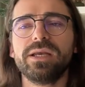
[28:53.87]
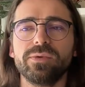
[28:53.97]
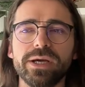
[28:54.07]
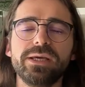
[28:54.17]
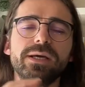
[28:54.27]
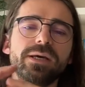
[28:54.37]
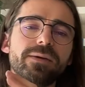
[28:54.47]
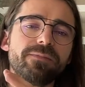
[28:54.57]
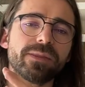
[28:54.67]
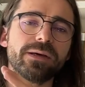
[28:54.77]
anyway,
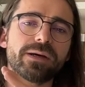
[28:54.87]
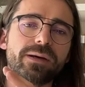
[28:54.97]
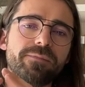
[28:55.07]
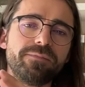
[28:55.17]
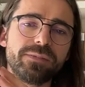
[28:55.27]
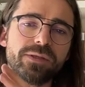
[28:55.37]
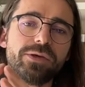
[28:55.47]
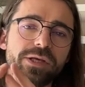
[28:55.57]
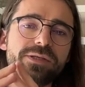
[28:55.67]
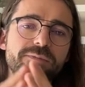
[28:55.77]
um,
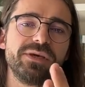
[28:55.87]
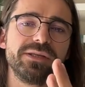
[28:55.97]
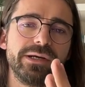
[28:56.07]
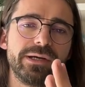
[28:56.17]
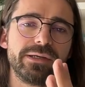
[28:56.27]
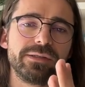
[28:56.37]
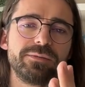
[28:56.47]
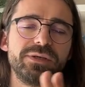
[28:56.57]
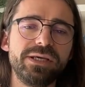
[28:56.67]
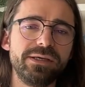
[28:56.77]
you need to be there
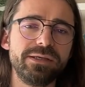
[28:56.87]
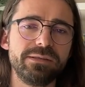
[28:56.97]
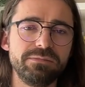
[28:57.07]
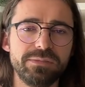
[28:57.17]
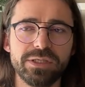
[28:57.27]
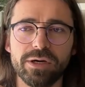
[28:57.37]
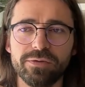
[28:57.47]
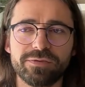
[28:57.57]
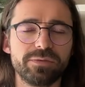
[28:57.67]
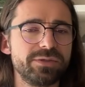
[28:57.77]
to be, you
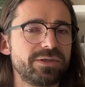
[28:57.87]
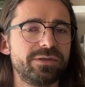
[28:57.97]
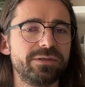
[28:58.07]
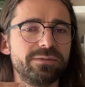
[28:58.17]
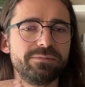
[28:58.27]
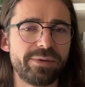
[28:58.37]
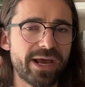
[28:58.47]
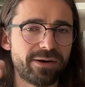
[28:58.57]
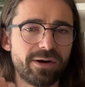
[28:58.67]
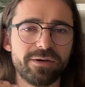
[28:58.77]
know, from a certain
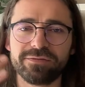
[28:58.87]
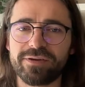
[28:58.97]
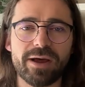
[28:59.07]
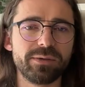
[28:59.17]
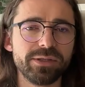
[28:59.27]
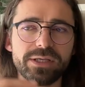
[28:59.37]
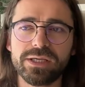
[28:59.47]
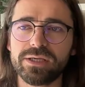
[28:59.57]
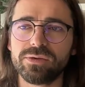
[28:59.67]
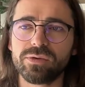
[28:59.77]
background,
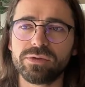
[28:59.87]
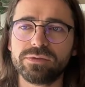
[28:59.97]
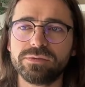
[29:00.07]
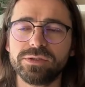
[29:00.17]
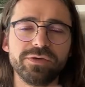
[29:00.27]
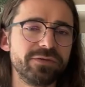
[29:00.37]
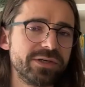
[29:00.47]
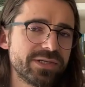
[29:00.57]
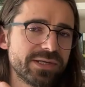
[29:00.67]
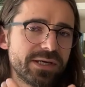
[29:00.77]
family or
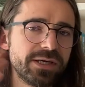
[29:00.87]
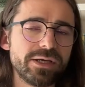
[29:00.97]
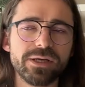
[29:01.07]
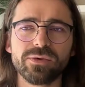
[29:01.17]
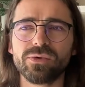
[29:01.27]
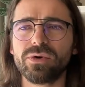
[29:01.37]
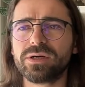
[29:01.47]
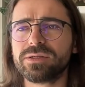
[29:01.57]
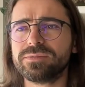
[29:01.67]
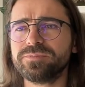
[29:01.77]
university
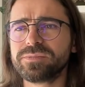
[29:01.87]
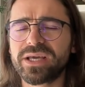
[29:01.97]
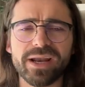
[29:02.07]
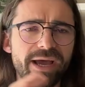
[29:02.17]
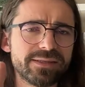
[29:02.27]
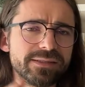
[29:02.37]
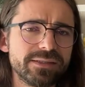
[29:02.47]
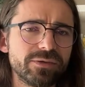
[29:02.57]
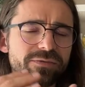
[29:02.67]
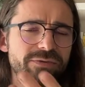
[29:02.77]
or
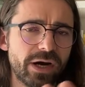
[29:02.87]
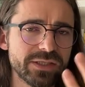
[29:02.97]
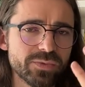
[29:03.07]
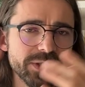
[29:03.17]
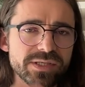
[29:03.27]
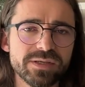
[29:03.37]
connected or friends with